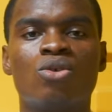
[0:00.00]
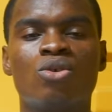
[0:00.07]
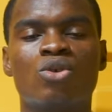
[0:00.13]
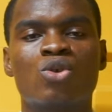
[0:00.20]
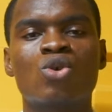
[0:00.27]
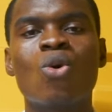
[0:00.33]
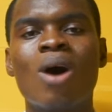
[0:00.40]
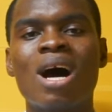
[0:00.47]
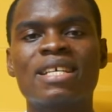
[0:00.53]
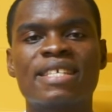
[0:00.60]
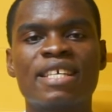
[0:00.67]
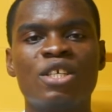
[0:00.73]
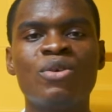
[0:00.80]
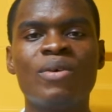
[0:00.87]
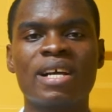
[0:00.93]
So as
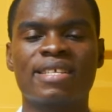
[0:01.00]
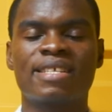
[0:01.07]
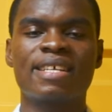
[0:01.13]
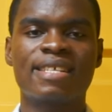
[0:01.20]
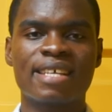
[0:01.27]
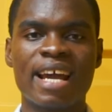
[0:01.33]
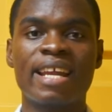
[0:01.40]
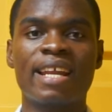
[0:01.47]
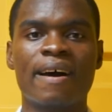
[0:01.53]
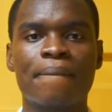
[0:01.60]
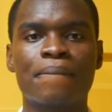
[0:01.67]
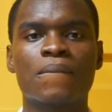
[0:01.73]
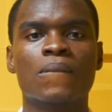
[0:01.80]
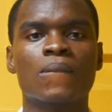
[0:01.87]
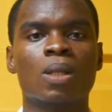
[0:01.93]
a UX designer,